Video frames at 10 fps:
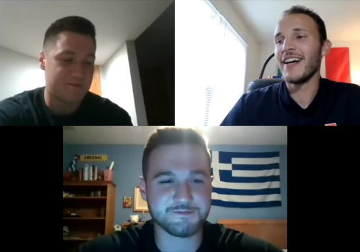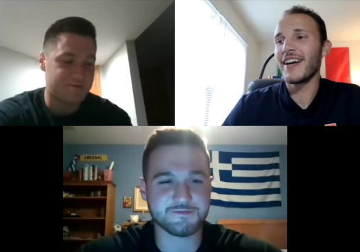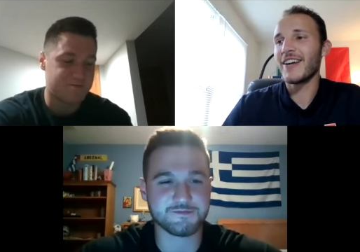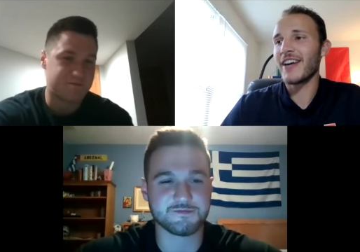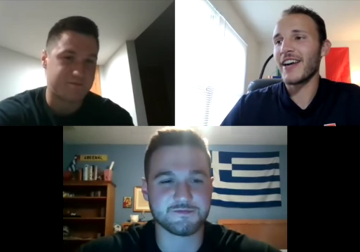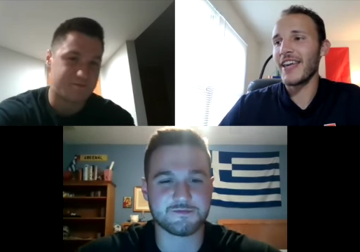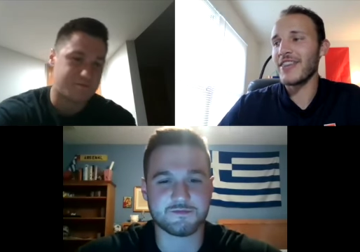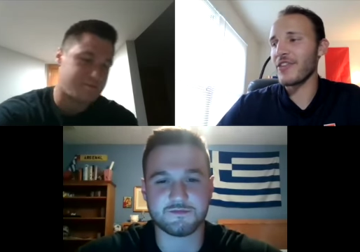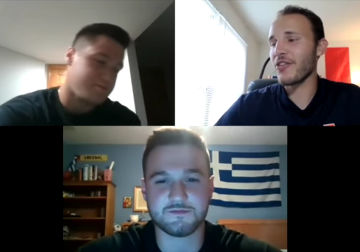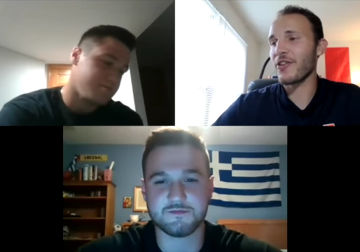Speaker 1: All right.
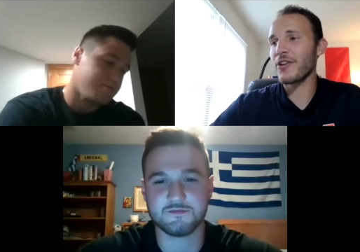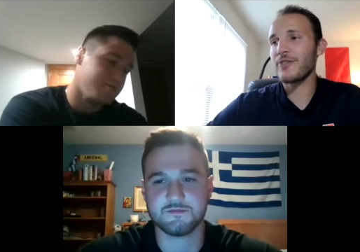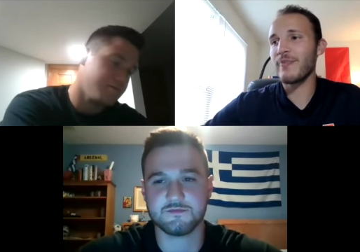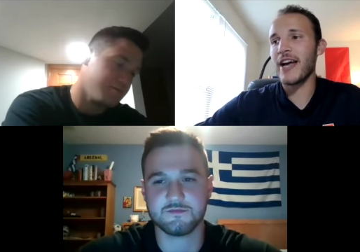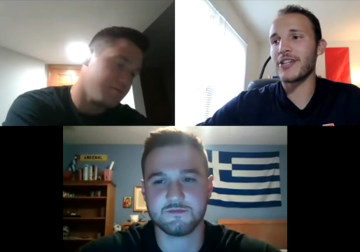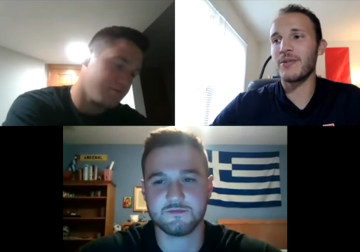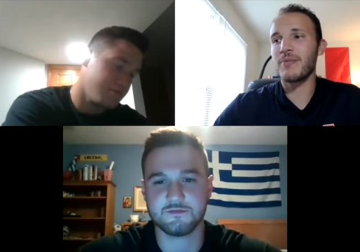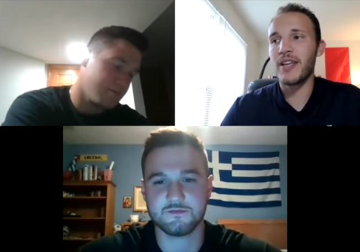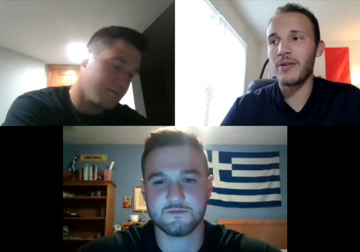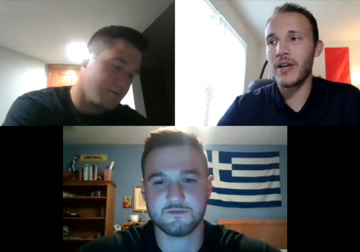In the third
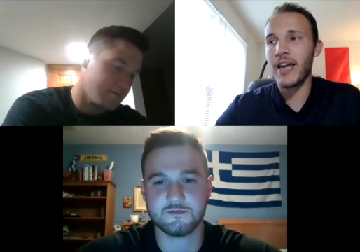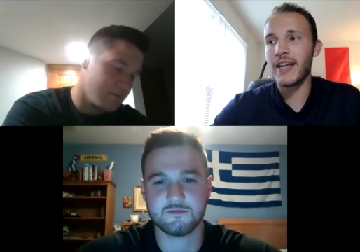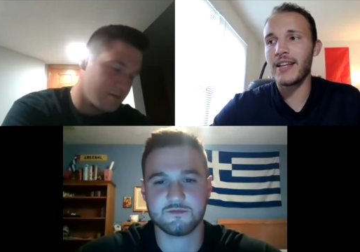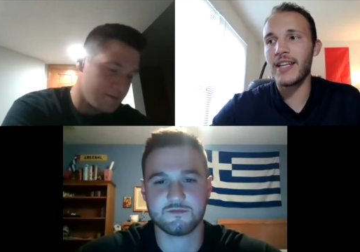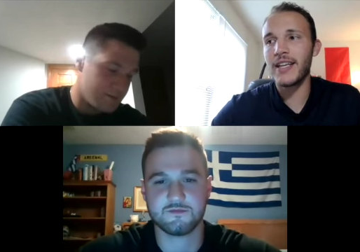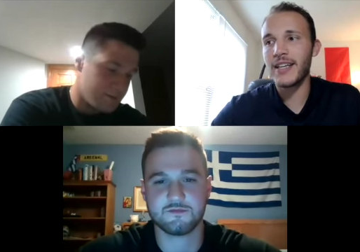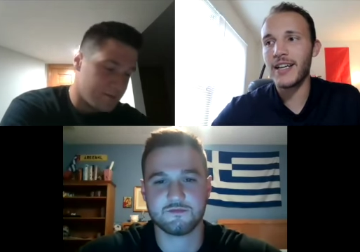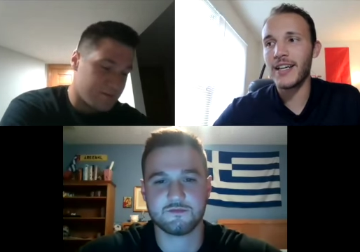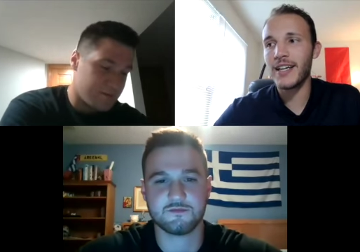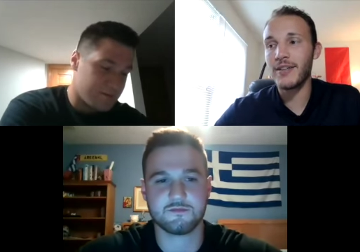matchup, then we had the
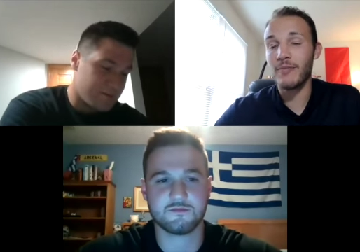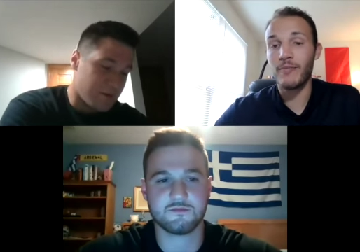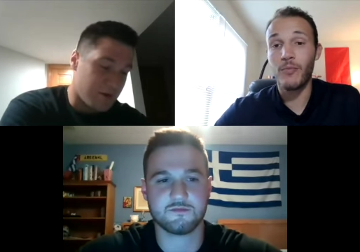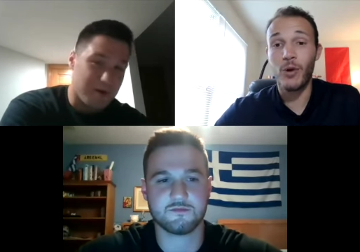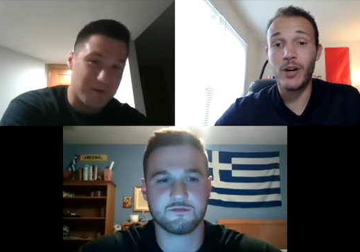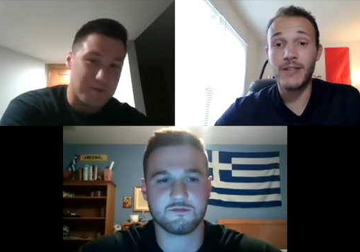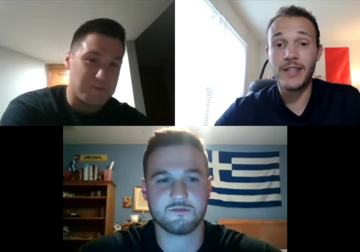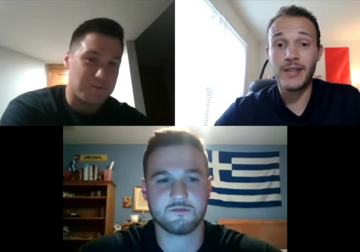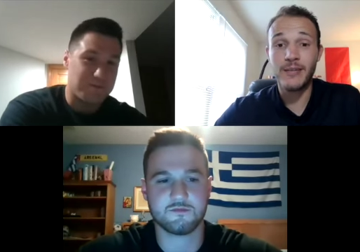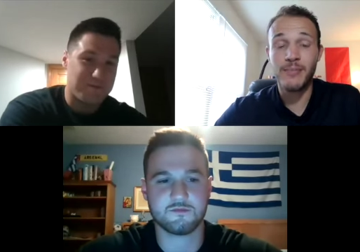uh, oh. one of
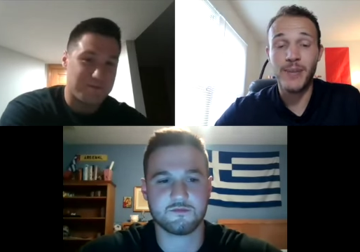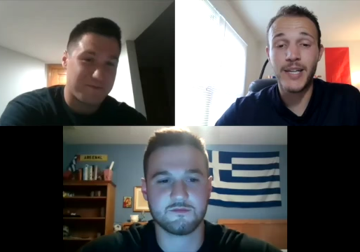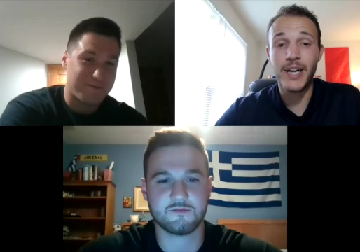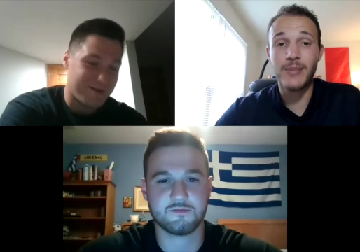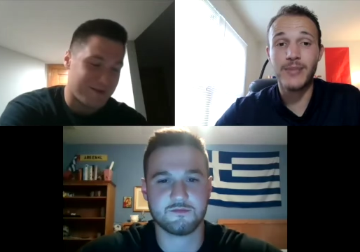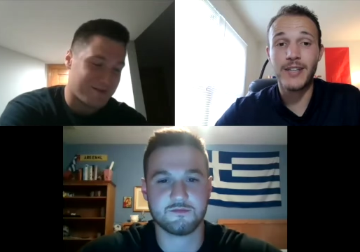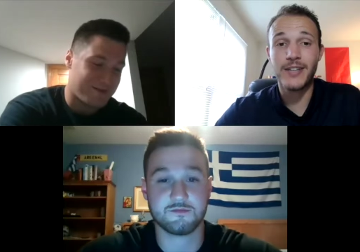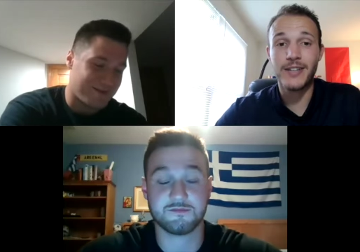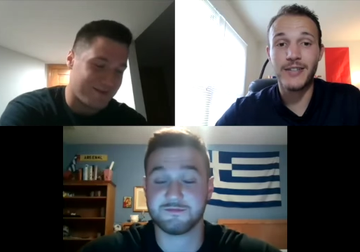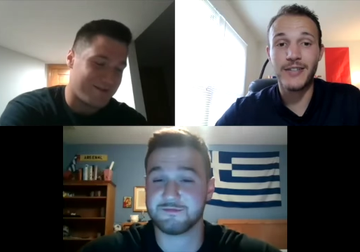the big
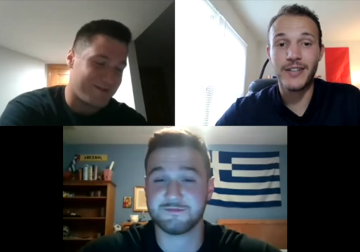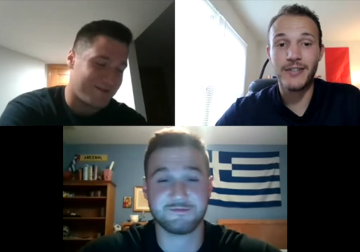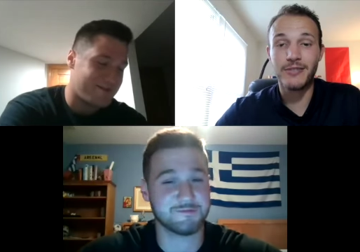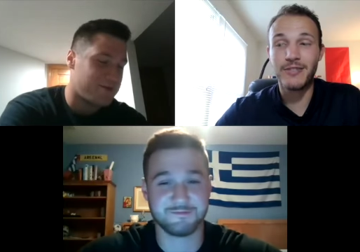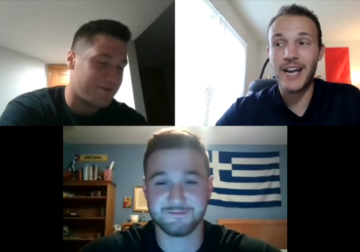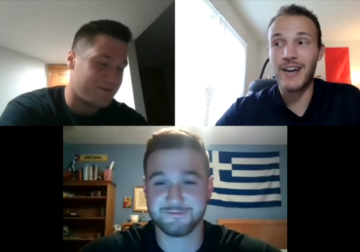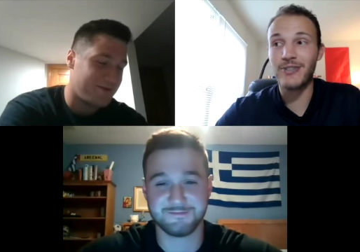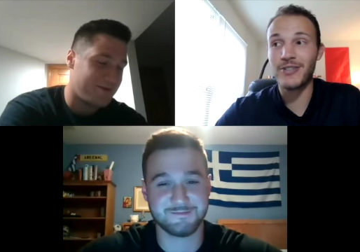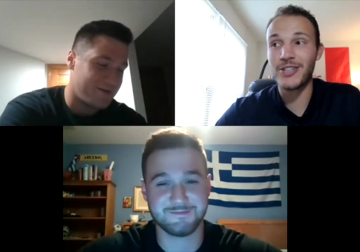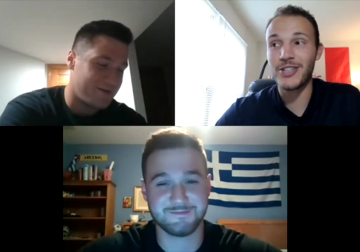upsets of, of the
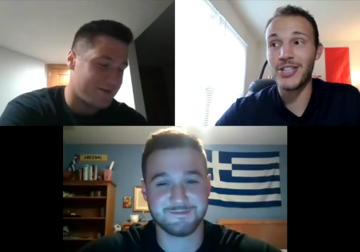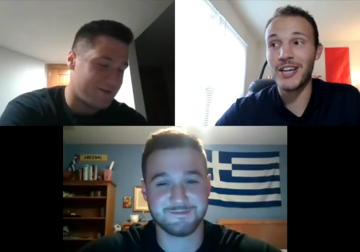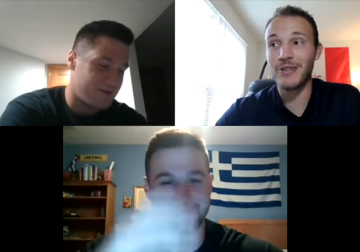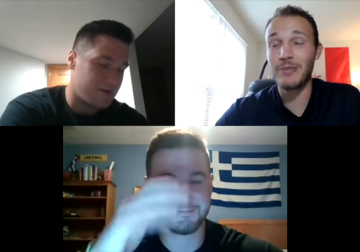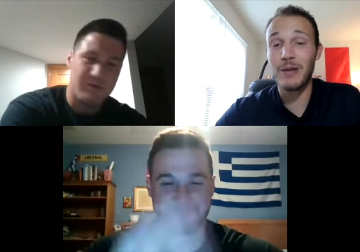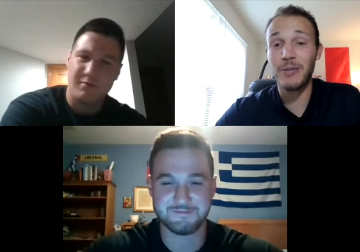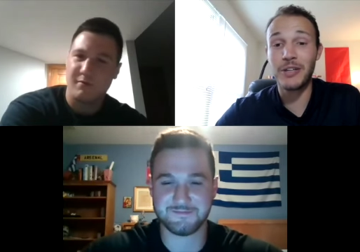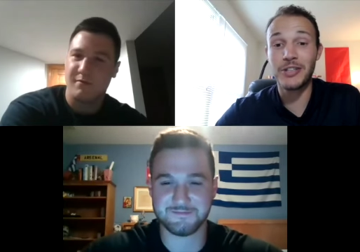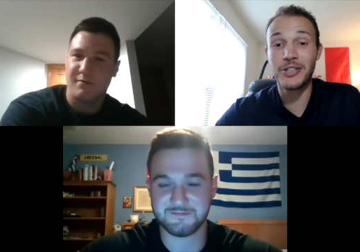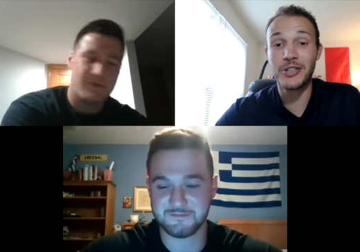round: the Czech
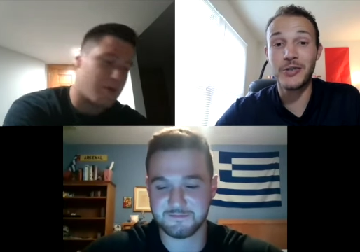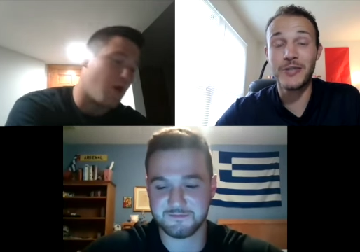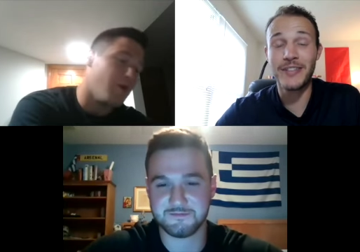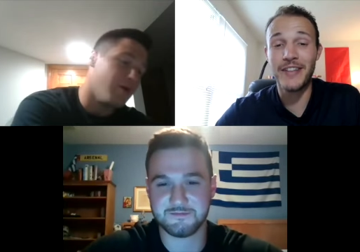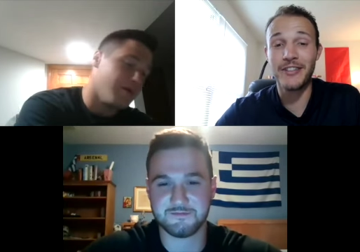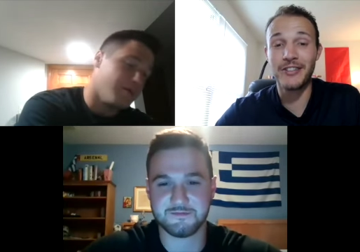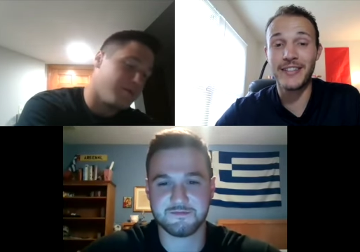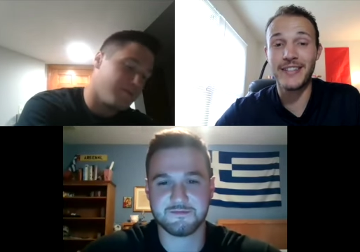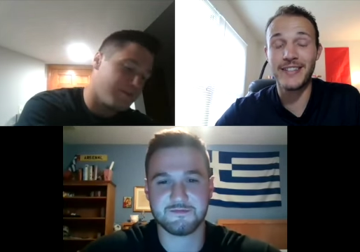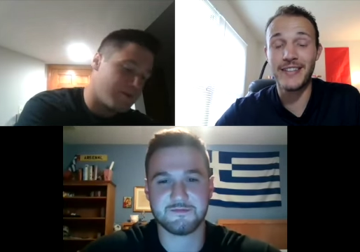Republic to oh.
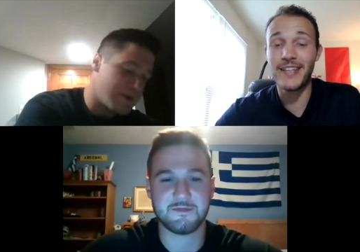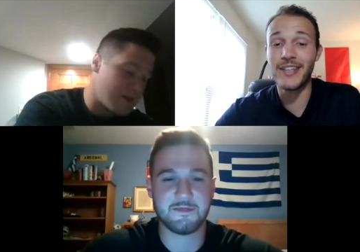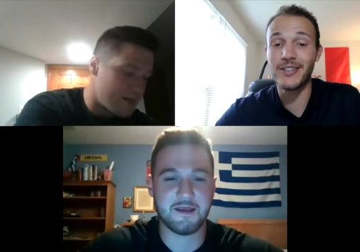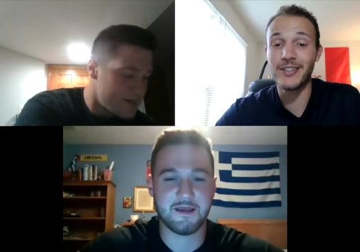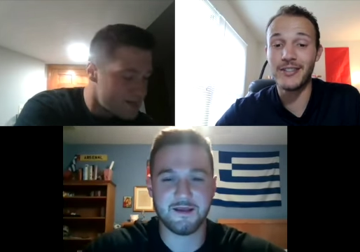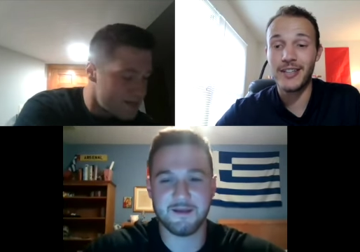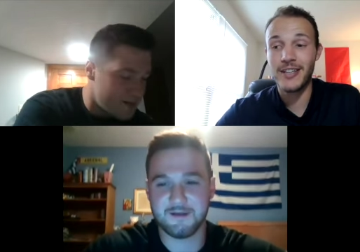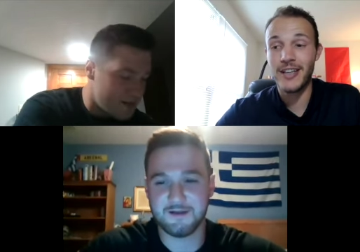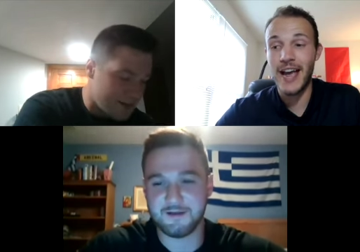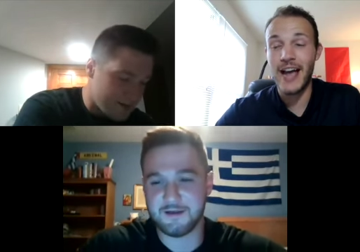Netherlands nil.
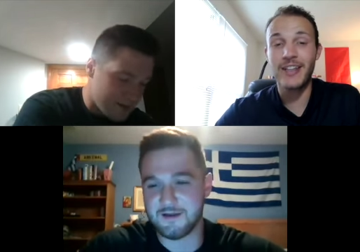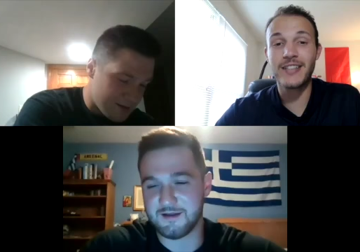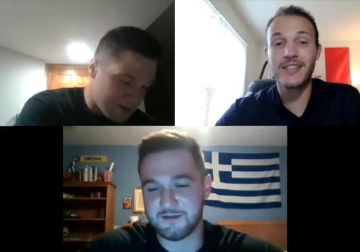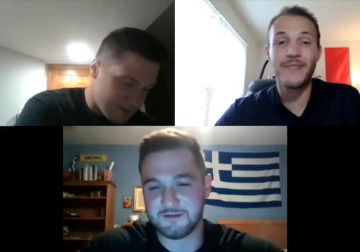Alex,